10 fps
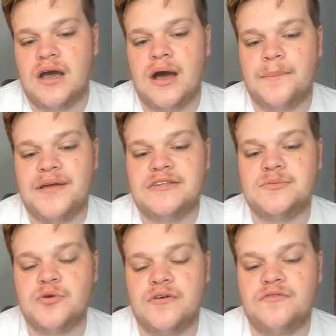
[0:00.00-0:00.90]

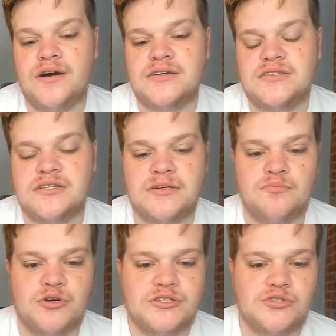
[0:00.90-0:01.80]
Peterborough versus
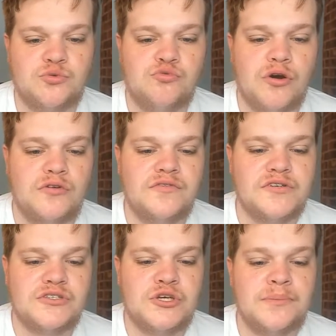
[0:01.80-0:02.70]
Bristol
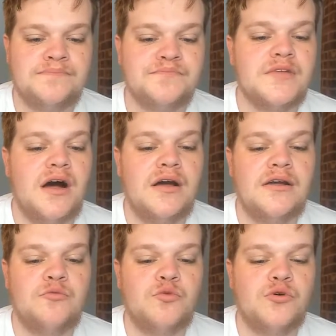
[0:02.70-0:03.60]
Rovers,
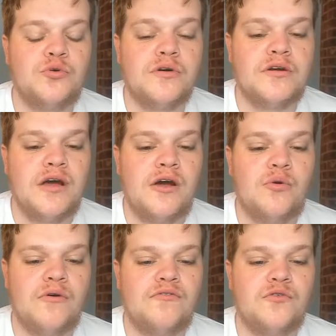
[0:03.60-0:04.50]
I will
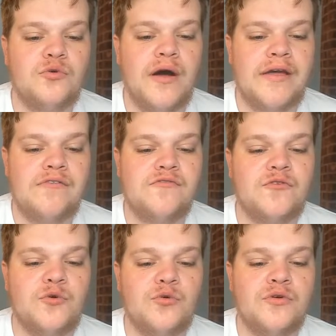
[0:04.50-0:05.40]
go for a
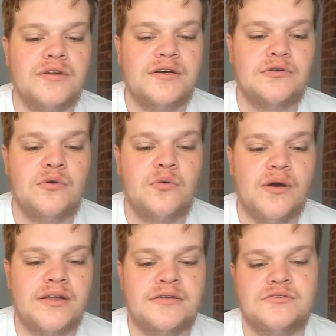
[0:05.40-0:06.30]
4-0
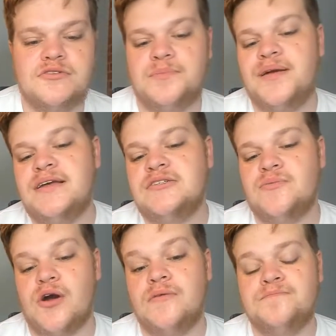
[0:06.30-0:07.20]
win to
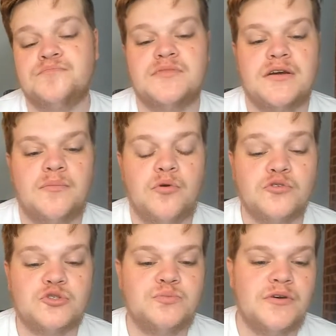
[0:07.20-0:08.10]
Peterborough.
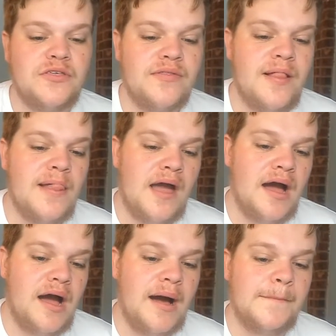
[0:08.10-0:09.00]
Portsmouth
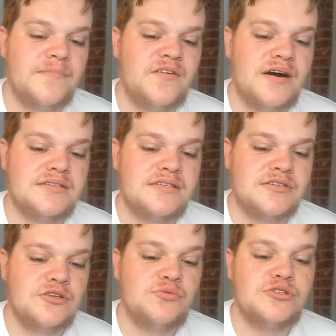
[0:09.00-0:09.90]

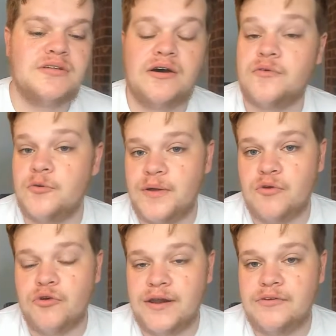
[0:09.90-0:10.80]
versus Luton, that could be a
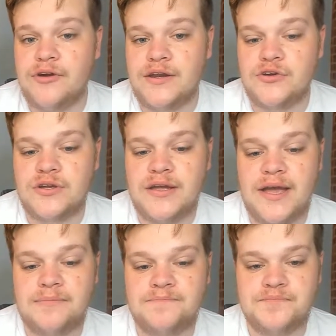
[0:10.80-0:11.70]
really, really good
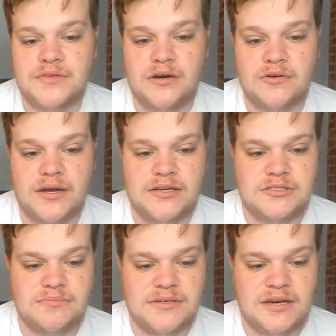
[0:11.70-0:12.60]
game. Unlucky
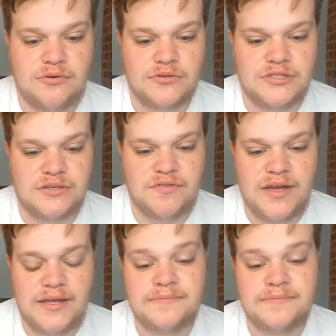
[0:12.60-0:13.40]
to miss out on TV.